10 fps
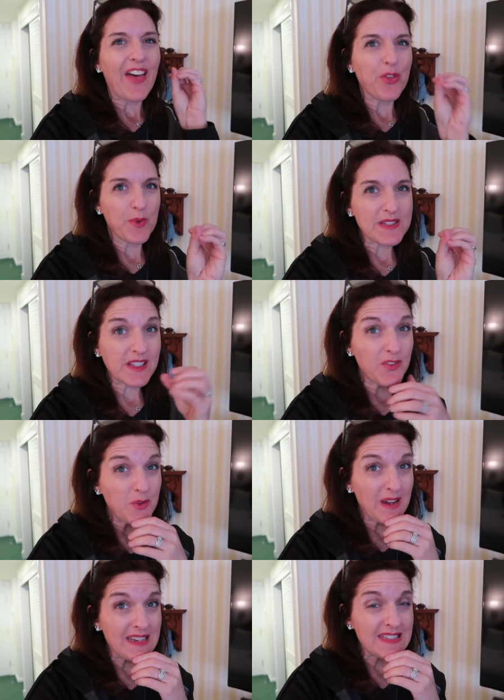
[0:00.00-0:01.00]
At the risk of
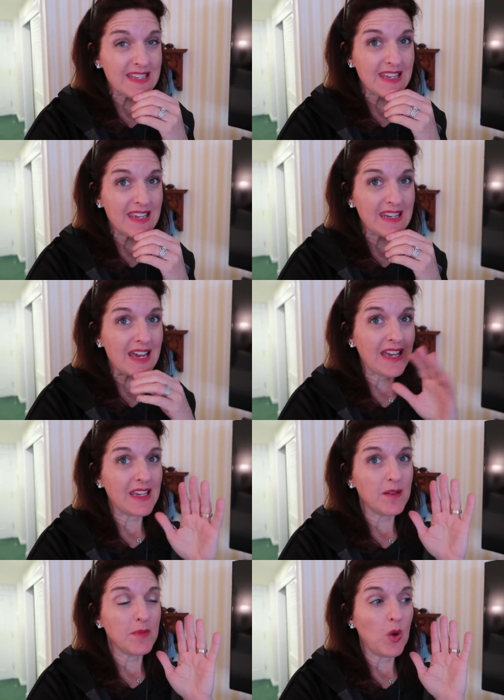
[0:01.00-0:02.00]
you guys thinking I
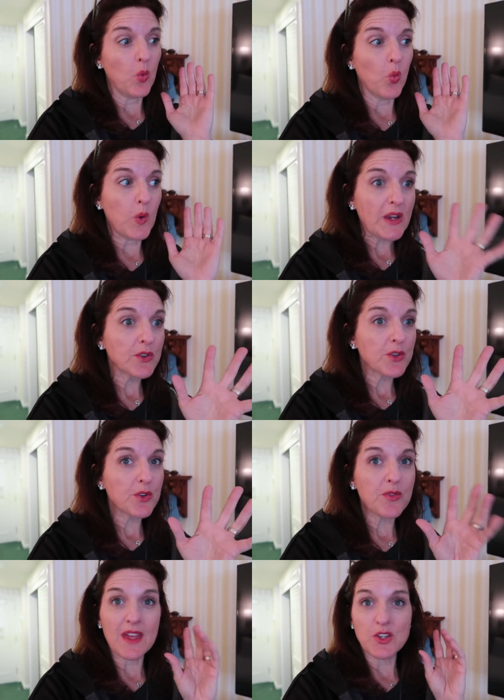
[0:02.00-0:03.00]
am
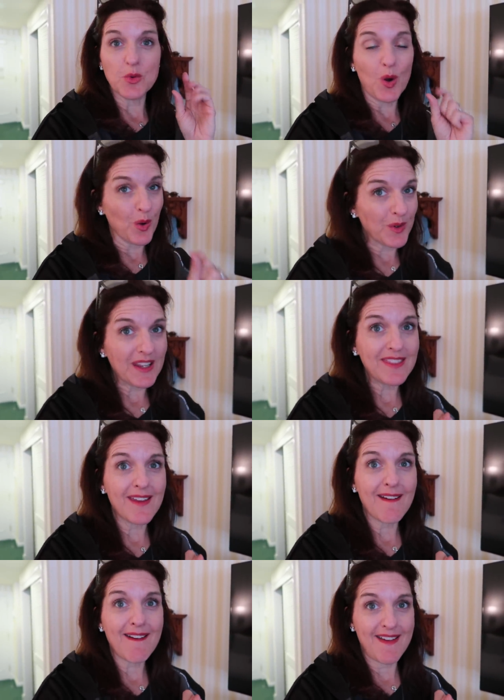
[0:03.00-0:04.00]
weirder than you already
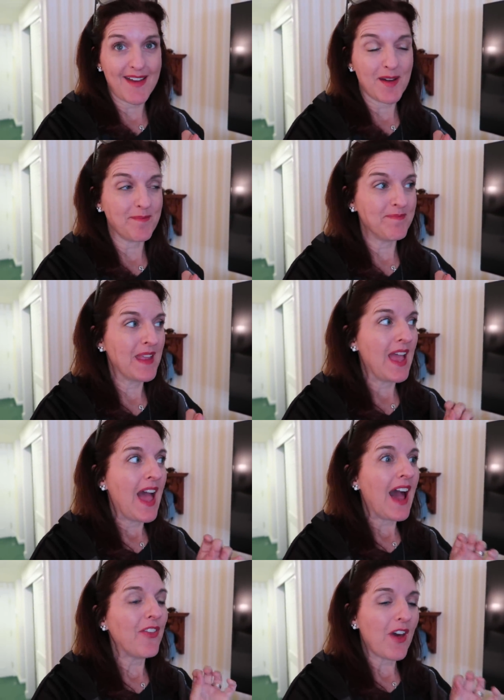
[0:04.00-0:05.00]
think I am,
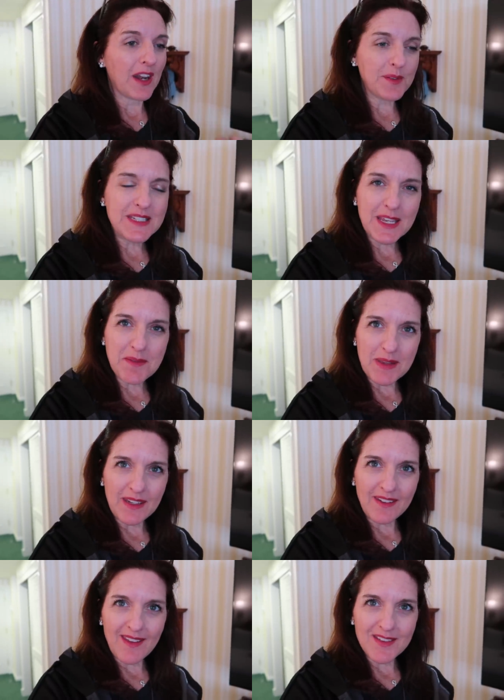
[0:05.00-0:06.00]
I thought I would take a
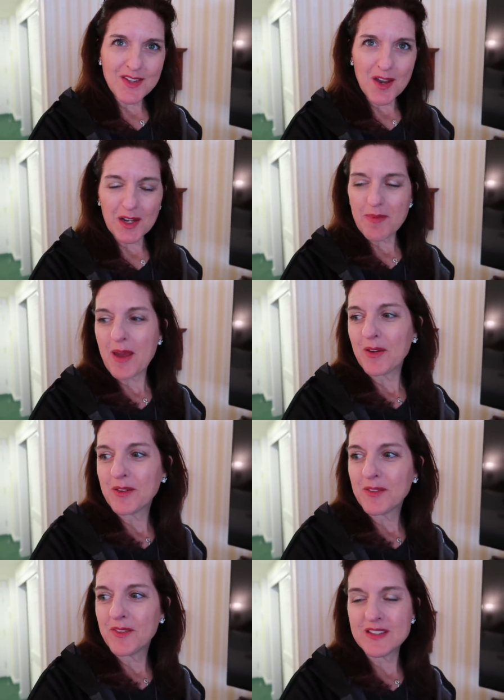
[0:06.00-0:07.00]
minute and talk
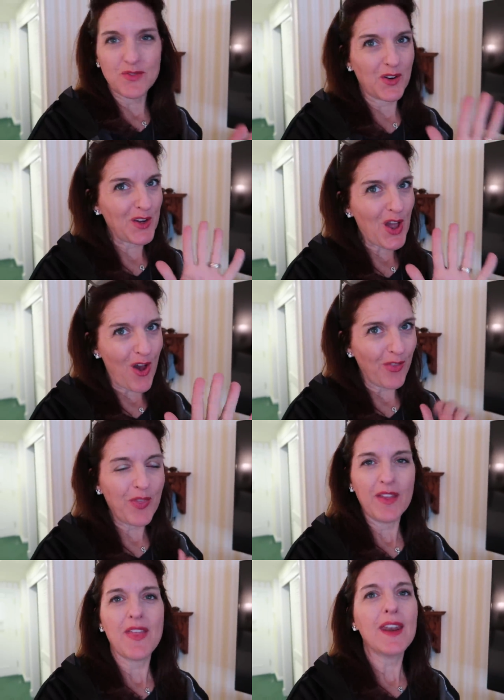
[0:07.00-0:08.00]
about this very odd
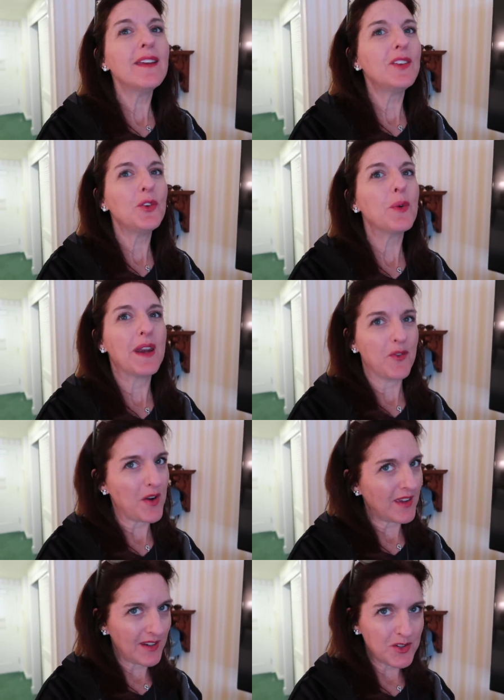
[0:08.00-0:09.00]
thing that I do whenever
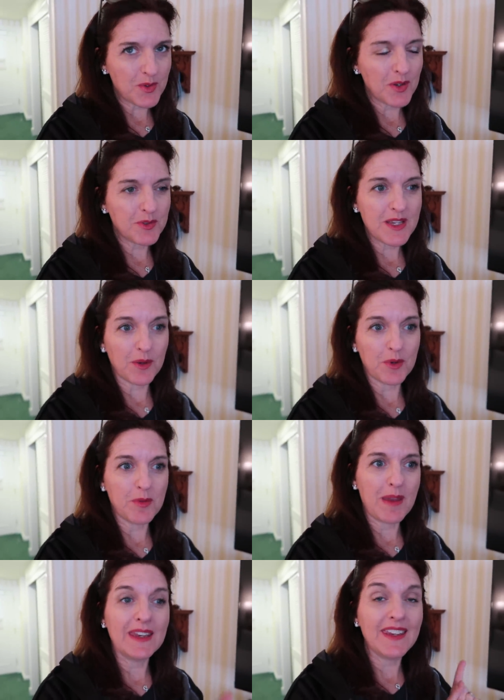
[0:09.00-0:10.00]
I get into a hotel
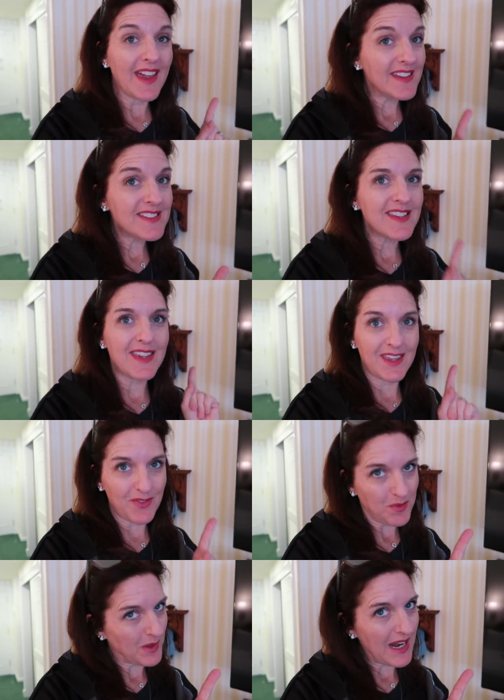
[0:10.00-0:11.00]
room. And yes,
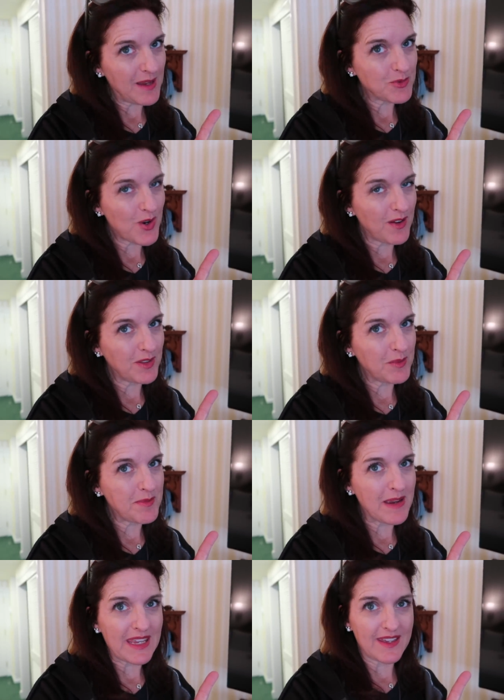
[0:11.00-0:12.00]
even when I am traveling
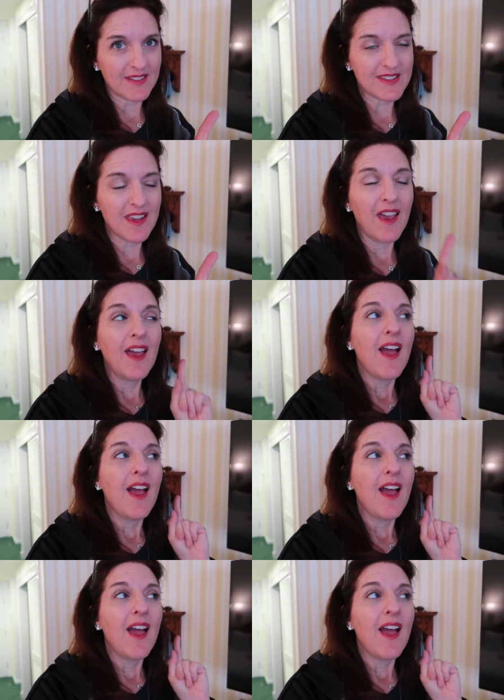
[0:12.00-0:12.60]
with my kids,